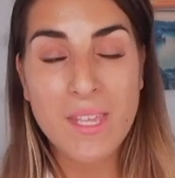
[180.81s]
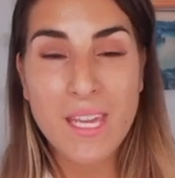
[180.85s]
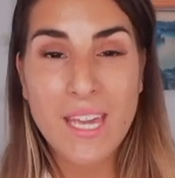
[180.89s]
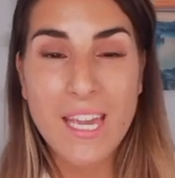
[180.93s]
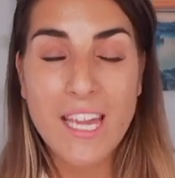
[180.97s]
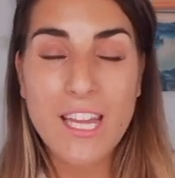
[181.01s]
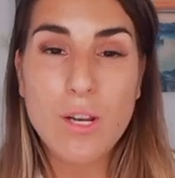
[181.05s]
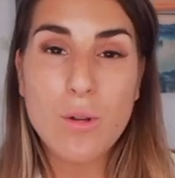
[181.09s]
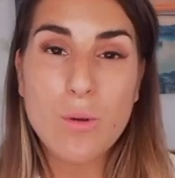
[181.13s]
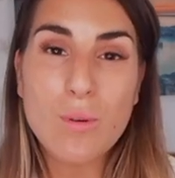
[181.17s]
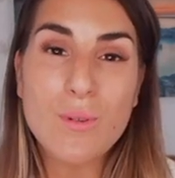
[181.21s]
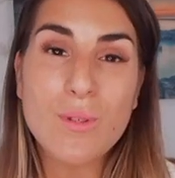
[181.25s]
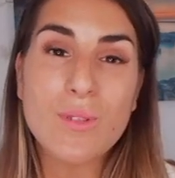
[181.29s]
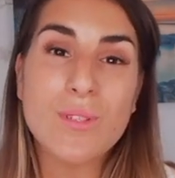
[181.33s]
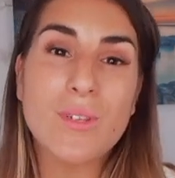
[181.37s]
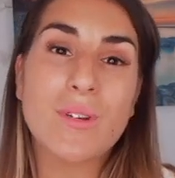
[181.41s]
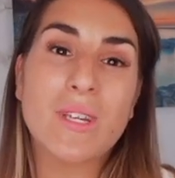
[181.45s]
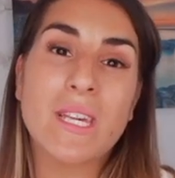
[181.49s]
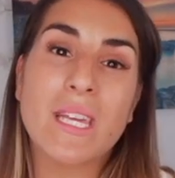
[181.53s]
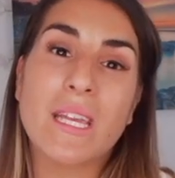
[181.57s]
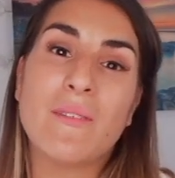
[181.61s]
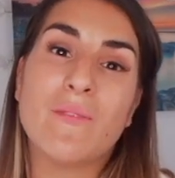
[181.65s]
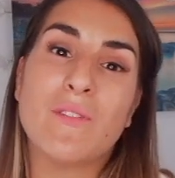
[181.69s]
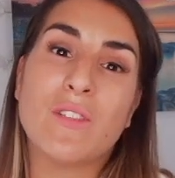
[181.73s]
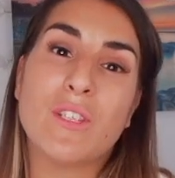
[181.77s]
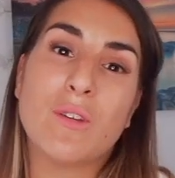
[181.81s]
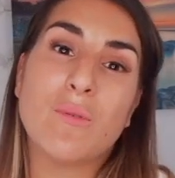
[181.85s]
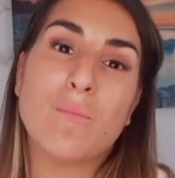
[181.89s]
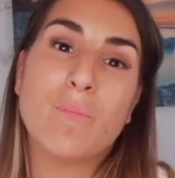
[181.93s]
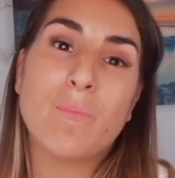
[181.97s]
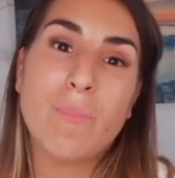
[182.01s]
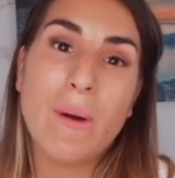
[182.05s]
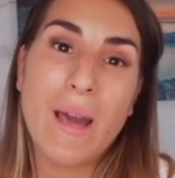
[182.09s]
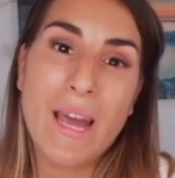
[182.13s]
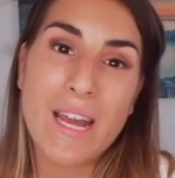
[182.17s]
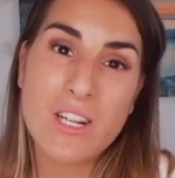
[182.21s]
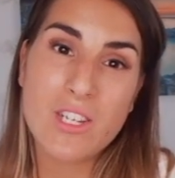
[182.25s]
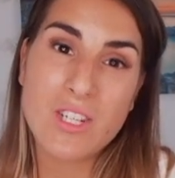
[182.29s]
It also gives you
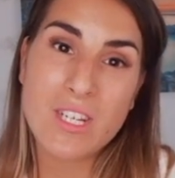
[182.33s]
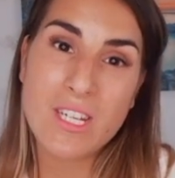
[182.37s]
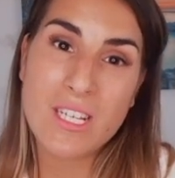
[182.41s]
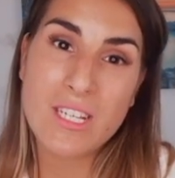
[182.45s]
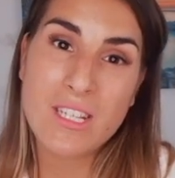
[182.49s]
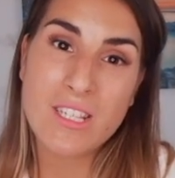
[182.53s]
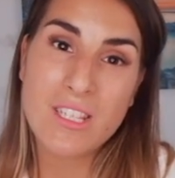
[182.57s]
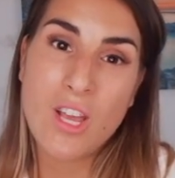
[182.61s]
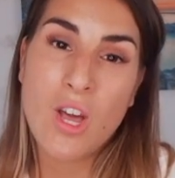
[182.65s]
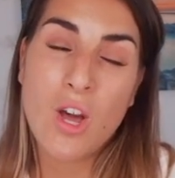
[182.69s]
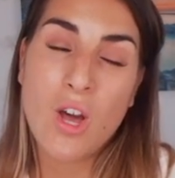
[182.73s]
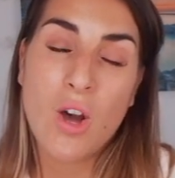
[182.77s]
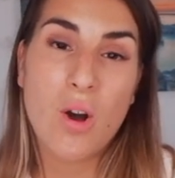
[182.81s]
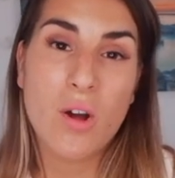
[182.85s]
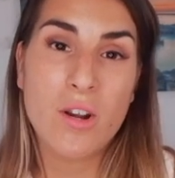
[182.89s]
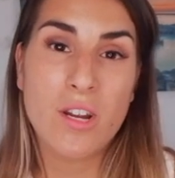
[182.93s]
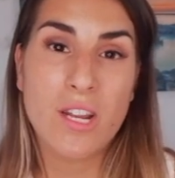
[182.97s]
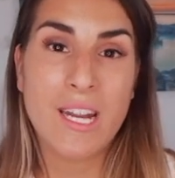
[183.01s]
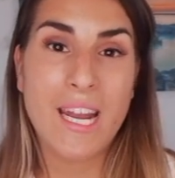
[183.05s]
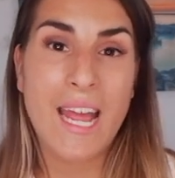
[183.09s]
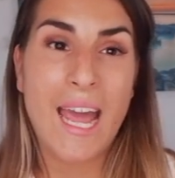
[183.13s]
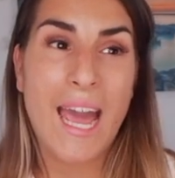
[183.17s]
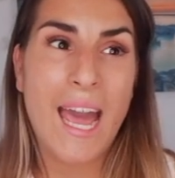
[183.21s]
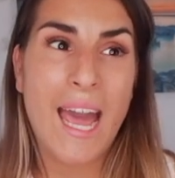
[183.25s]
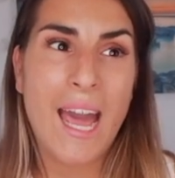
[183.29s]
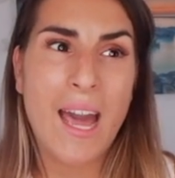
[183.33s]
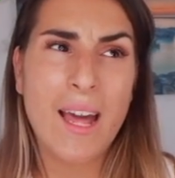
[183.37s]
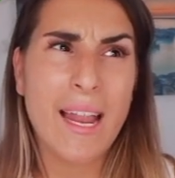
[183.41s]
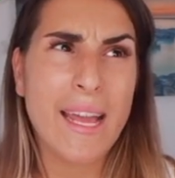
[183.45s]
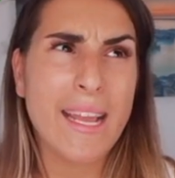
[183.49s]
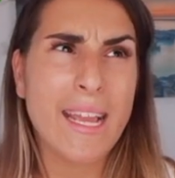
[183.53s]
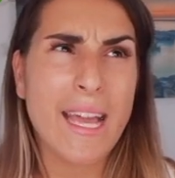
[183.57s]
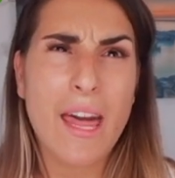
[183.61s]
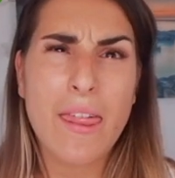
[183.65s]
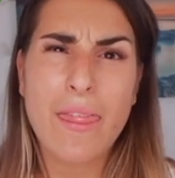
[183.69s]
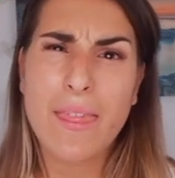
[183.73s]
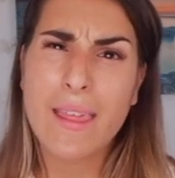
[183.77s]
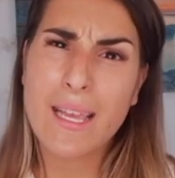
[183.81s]
badges on an hour,
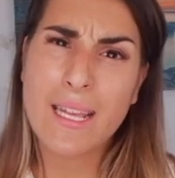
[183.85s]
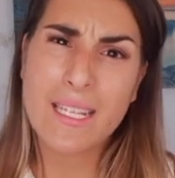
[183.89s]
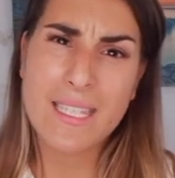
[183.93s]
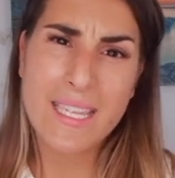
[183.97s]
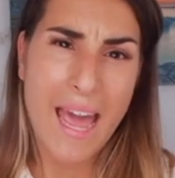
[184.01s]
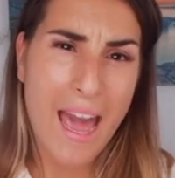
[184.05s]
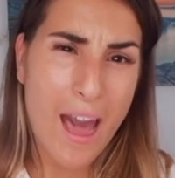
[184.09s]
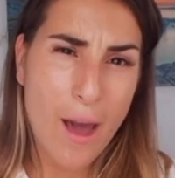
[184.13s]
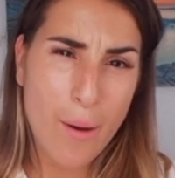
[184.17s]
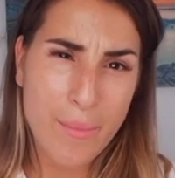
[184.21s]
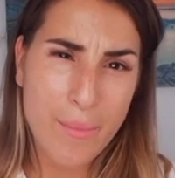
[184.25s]
like I think it's how